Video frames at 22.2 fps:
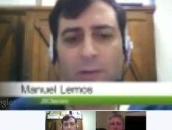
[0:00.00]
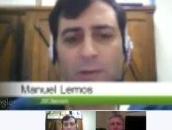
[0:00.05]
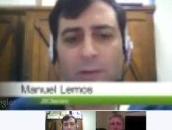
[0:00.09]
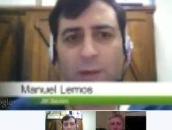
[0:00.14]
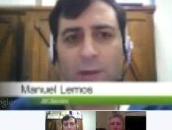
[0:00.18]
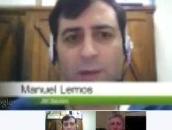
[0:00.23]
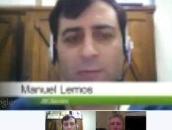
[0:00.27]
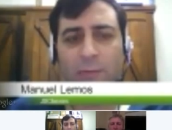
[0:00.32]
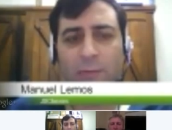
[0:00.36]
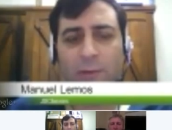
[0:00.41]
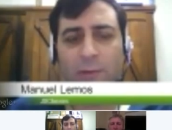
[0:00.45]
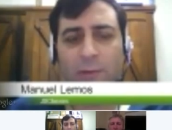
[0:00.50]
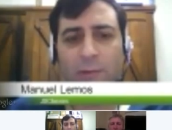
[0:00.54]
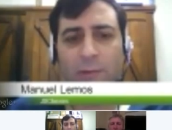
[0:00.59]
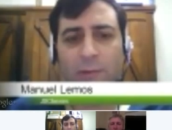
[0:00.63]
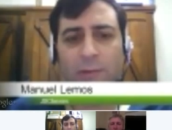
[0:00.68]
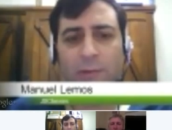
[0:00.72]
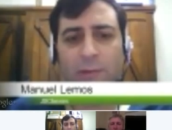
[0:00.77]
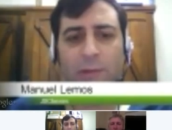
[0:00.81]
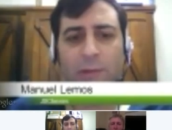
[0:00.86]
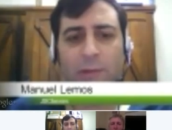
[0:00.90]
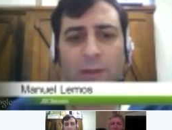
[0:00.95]
Like, for
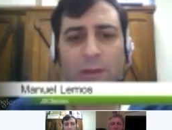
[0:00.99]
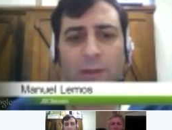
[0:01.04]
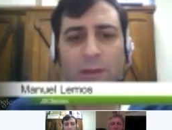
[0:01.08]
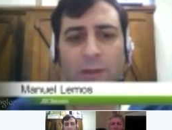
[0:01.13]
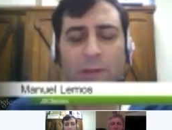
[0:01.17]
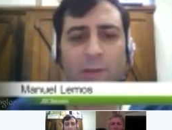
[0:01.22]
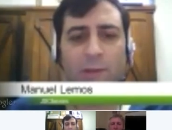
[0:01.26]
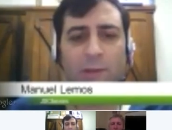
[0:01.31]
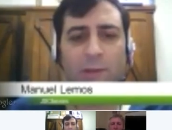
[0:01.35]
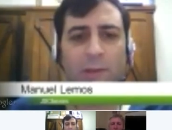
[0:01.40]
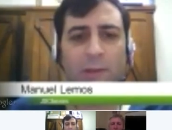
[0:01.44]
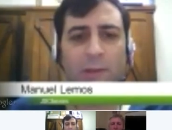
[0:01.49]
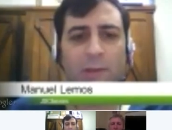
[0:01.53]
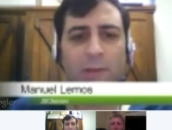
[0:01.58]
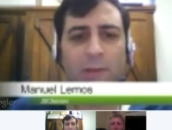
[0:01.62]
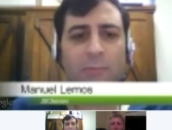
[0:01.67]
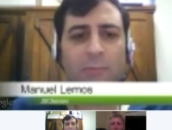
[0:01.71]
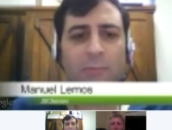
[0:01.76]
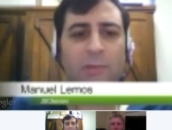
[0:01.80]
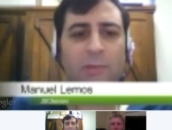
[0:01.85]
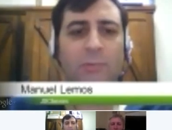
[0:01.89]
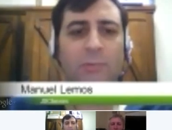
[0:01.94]
instance, now there is the
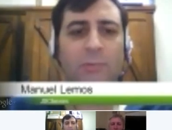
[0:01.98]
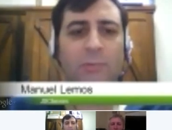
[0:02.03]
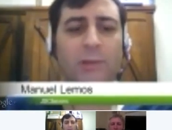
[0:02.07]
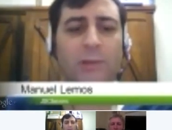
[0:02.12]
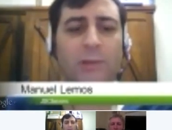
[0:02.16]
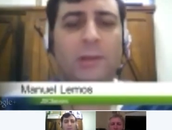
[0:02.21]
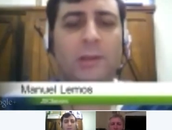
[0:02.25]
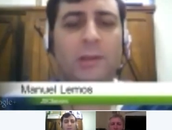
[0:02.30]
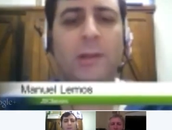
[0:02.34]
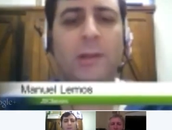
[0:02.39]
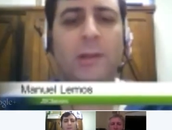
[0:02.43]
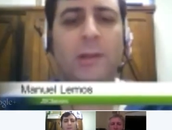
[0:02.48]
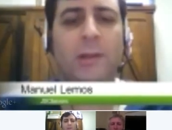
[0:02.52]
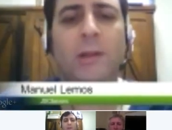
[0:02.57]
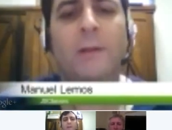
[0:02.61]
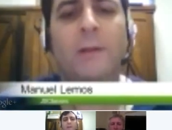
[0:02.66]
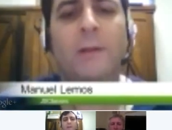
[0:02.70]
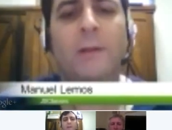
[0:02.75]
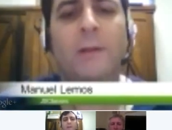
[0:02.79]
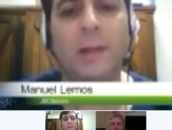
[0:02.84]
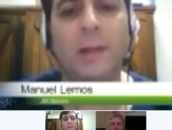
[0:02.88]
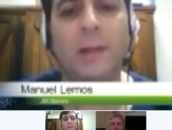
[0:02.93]
possibility
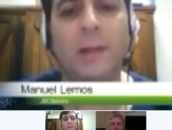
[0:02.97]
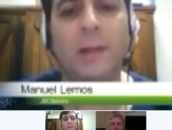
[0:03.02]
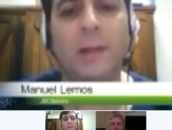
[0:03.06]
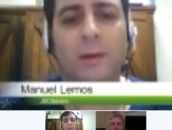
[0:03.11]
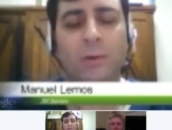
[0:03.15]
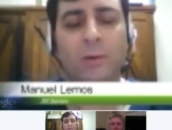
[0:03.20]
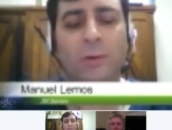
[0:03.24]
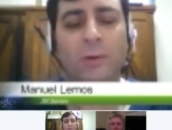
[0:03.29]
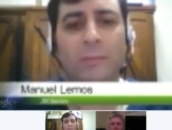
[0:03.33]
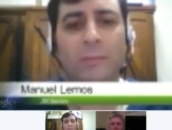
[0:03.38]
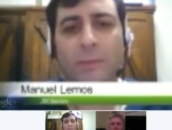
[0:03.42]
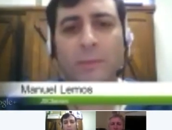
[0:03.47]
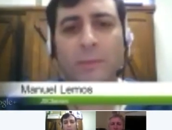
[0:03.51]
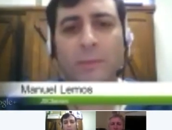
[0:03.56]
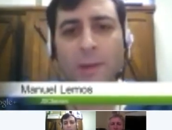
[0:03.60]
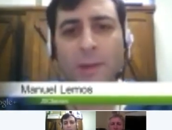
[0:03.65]
in the Chrome